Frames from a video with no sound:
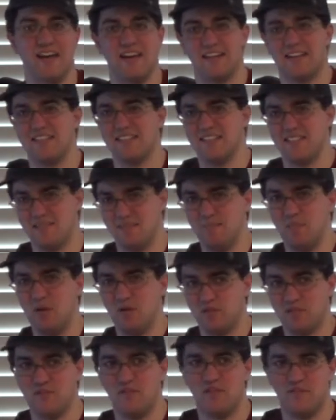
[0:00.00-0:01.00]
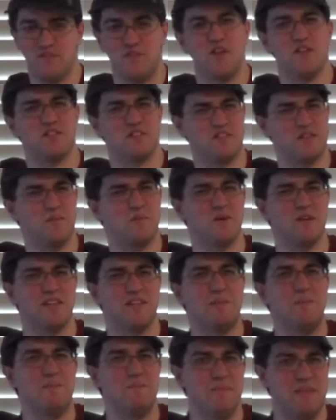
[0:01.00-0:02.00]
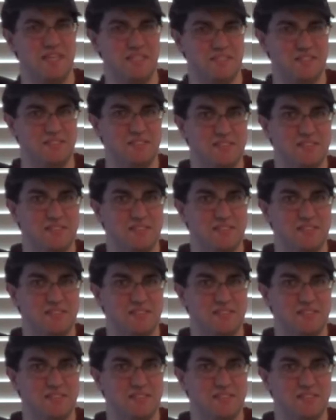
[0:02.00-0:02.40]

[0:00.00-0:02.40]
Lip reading: because most of it falls somewhere in the middle.